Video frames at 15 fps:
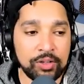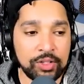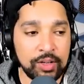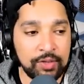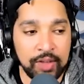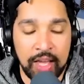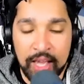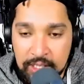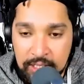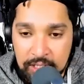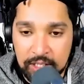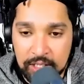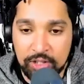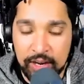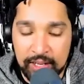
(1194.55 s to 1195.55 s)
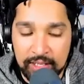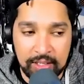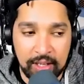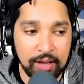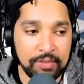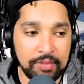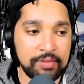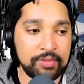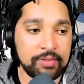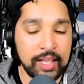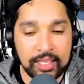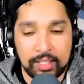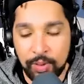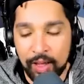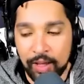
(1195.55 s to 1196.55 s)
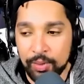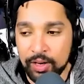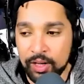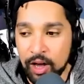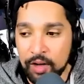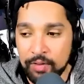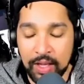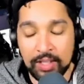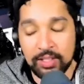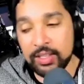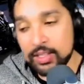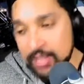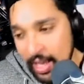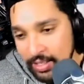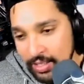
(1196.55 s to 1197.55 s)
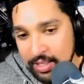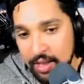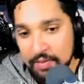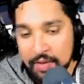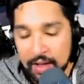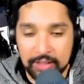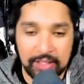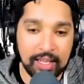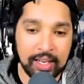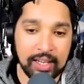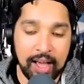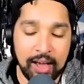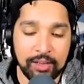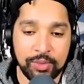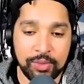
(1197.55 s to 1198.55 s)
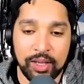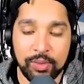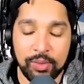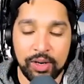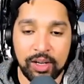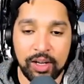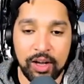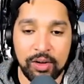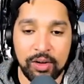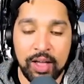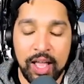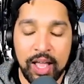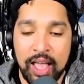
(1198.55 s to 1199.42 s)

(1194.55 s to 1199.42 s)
So if you're into your Trek stuff, that's where you want to go. If you're into your tech stuff, How to Kill an Hour is where you want to go.